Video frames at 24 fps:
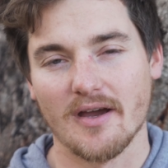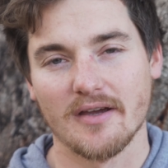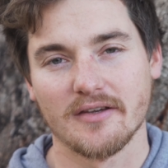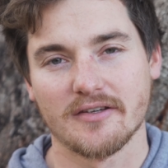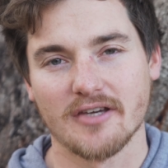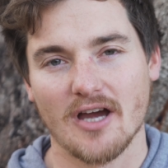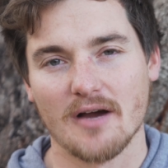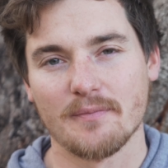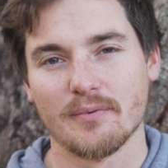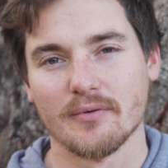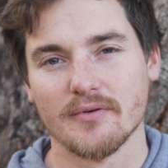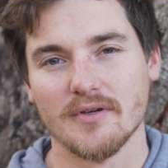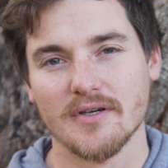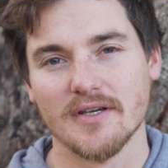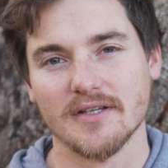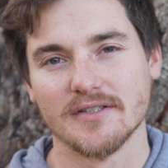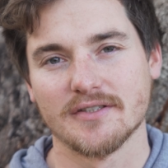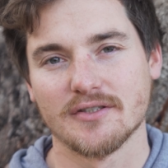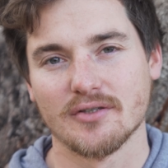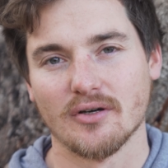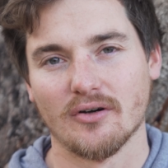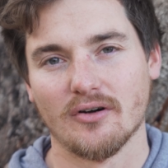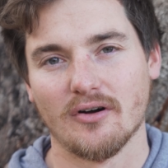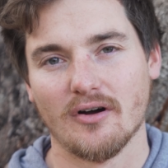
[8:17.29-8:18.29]
a couple
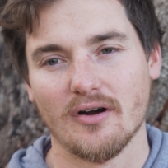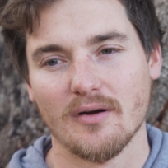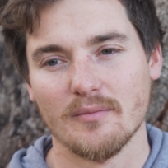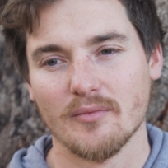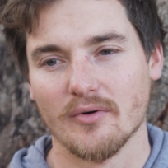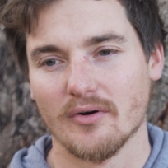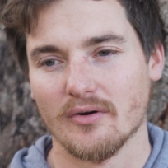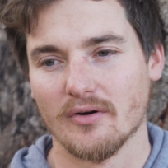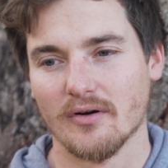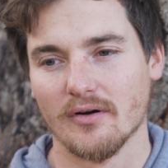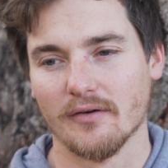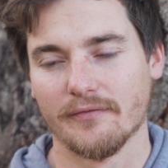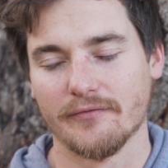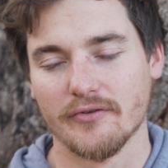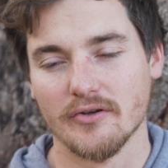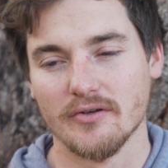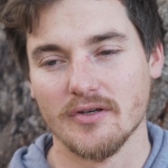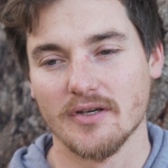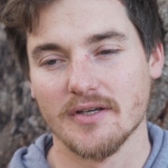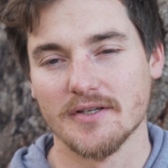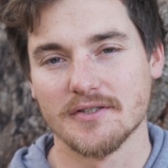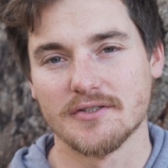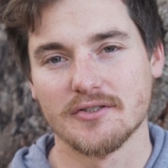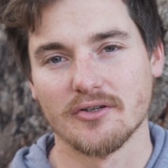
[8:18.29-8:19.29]
years time or a few
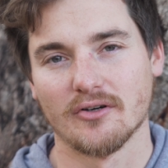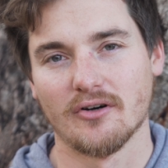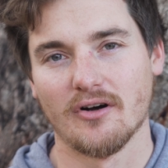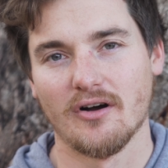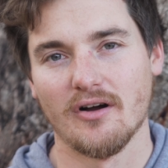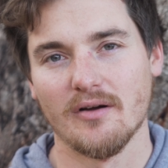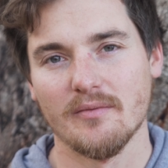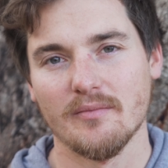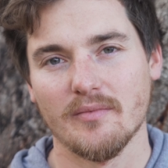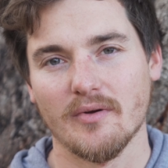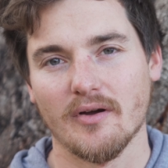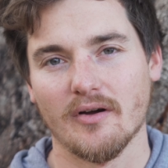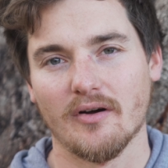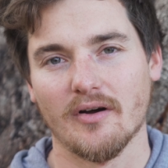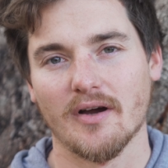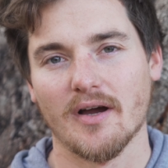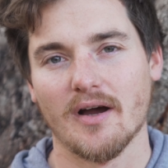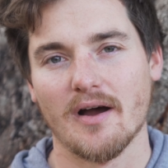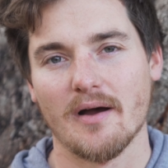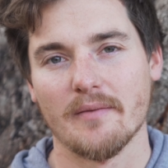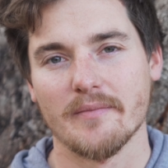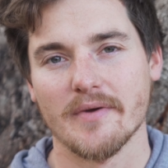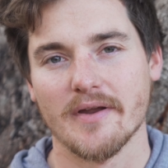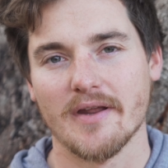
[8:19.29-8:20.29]
years time,
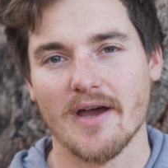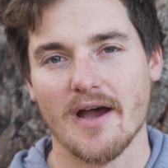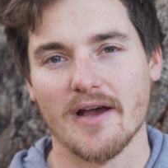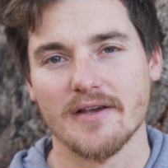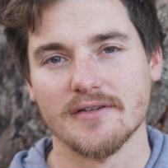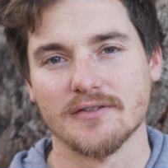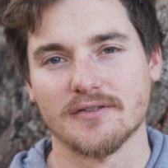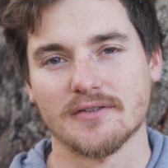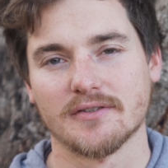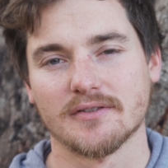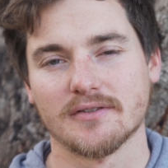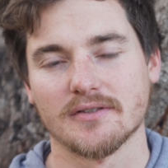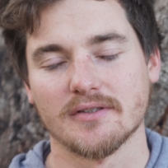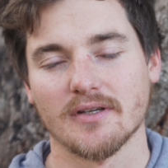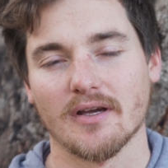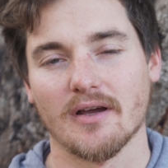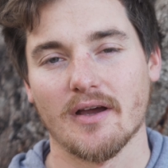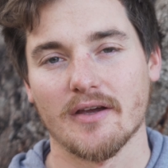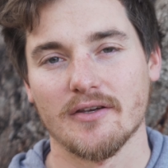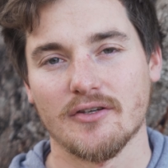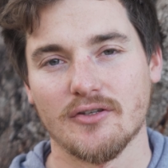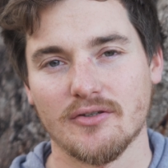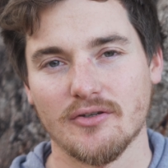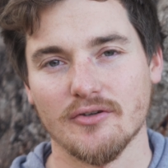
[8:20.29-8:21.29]
um, it has
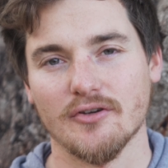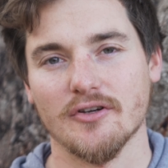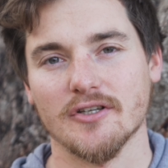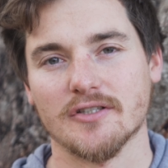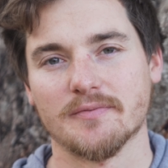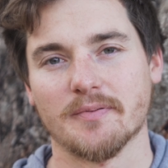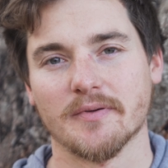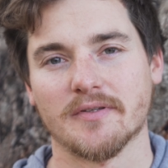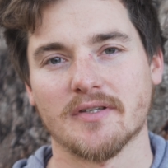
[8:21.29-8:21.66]
a huge